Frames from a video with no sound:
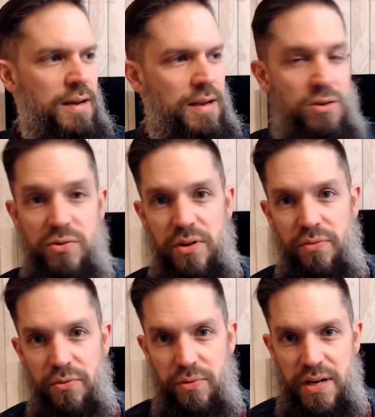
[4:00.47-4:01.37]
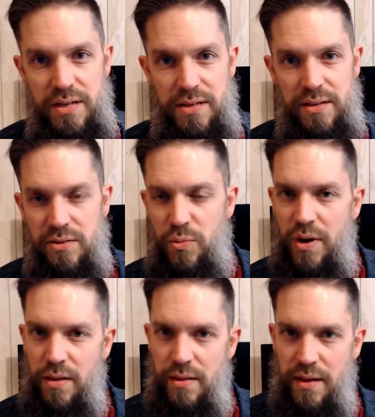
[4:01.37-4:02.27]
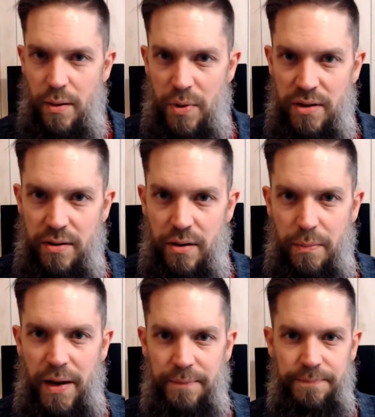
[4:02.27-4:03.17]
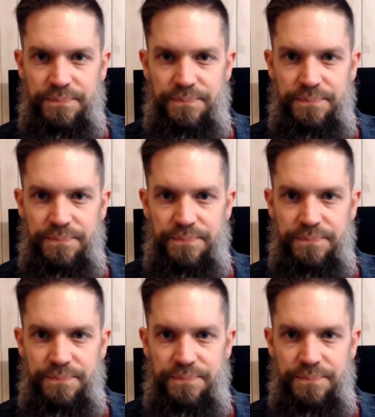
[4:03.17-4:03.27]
use of 3s. There's one other thing I want to talk about.